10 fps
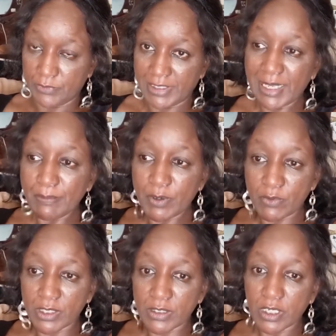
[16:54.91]
Temper
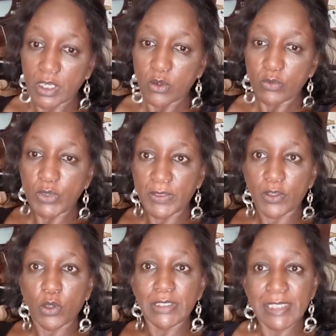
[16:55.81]
it with
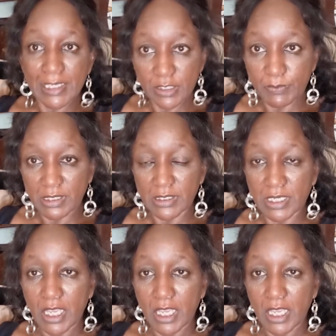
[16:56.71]
contentment.